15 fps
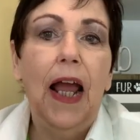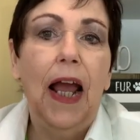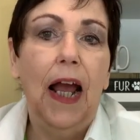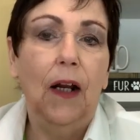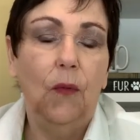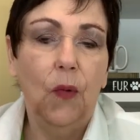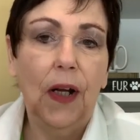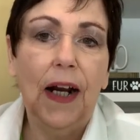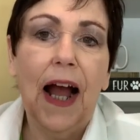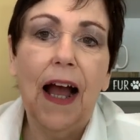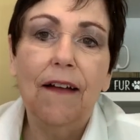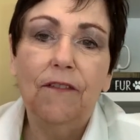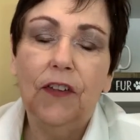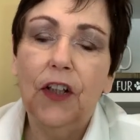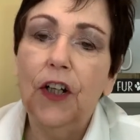And what
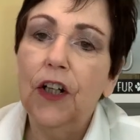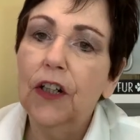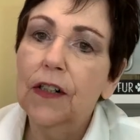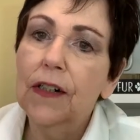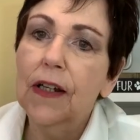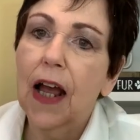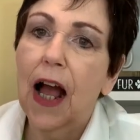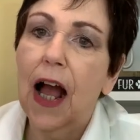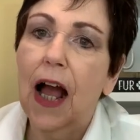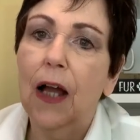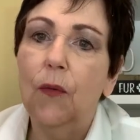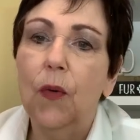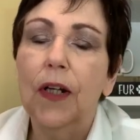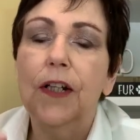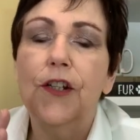I've learned, I
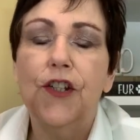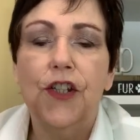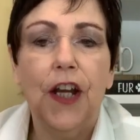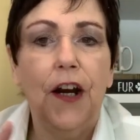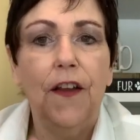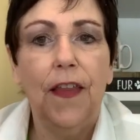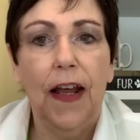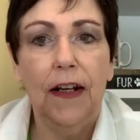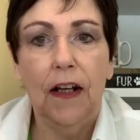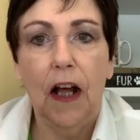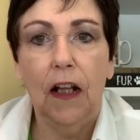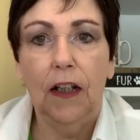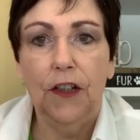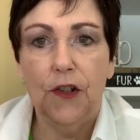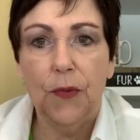want to share that
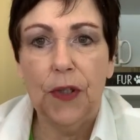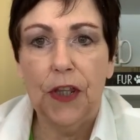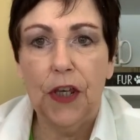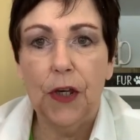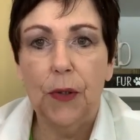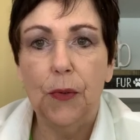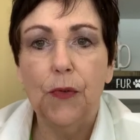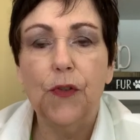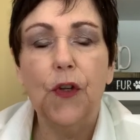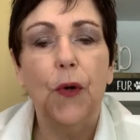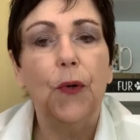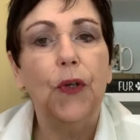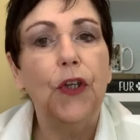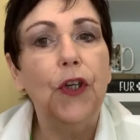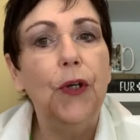knowledge with you so
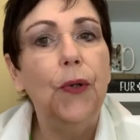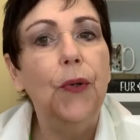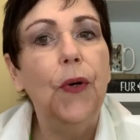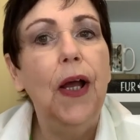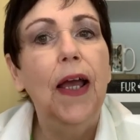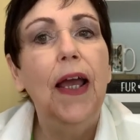you